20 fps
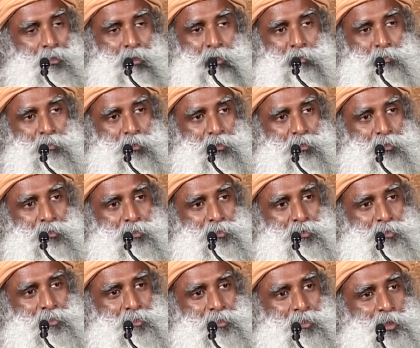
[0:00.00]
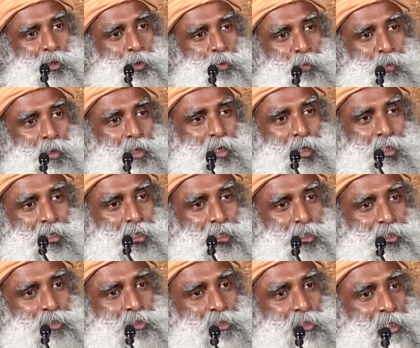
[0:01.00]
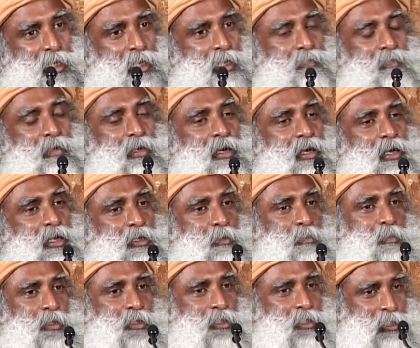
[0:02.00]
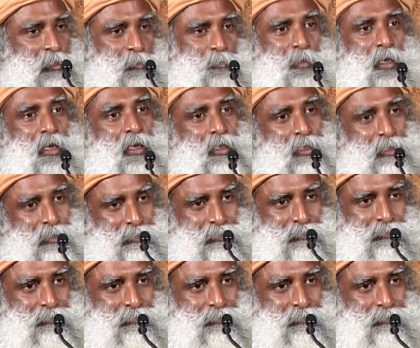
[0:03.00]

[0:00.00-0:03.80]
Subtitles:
Not because we are against relieving another person's pain,